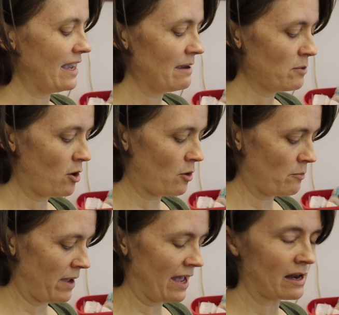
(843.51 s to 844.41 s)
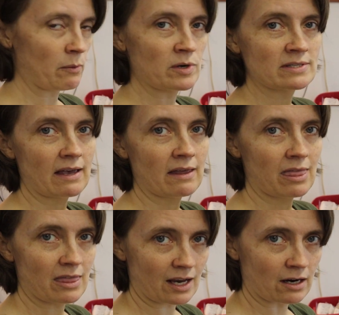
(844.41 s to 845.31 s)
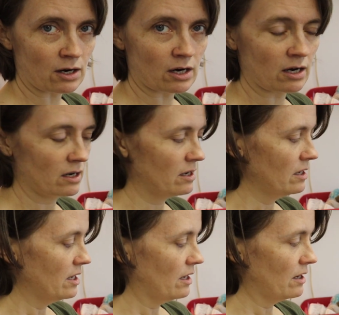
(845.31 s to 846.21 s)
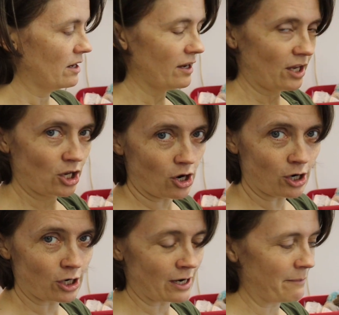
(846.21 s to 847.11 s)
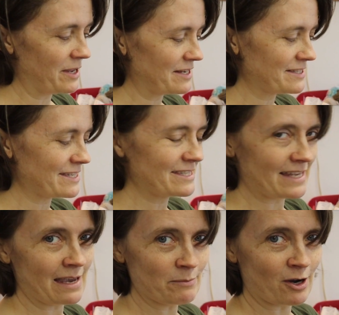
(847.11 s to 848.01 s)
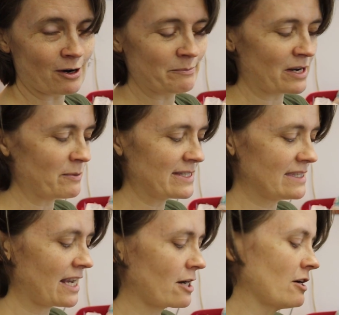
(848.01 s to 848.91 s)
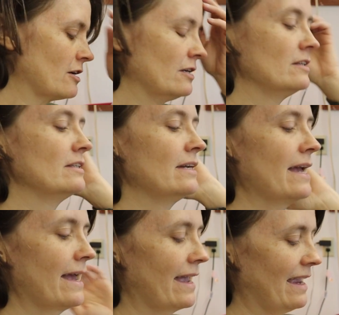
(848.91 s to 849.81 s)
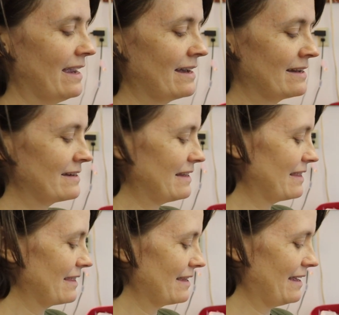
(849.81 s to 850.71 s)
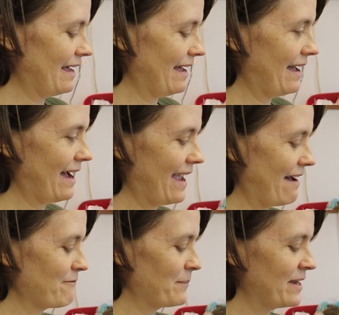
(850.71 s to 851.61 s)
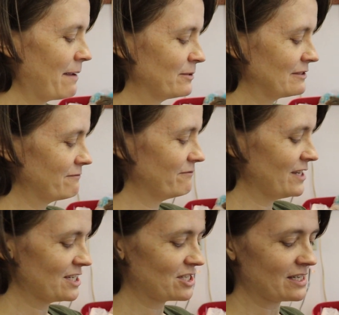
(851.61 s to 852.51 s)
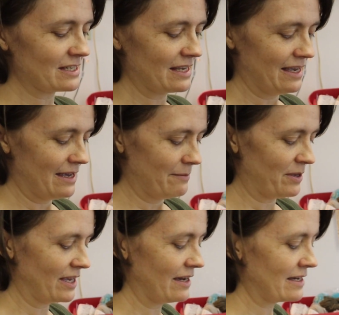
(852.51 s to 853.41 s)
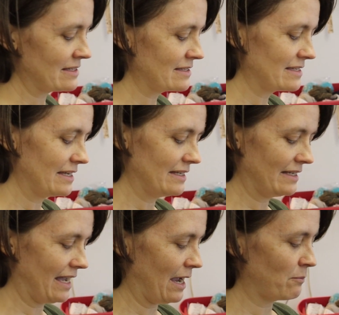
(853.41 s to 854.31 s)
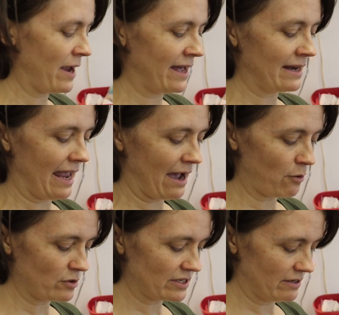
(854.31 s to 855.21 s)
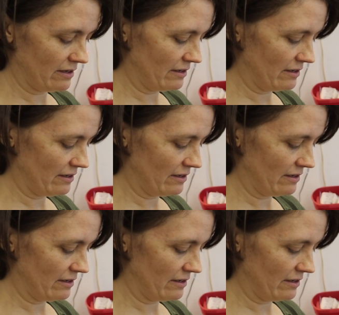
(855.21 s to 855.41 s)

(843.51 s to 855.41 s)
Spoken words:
came home, and it was a thicker yarn. I mean, it's the same yarn, but it was thicker. And I haven't been able to finish it because I ran out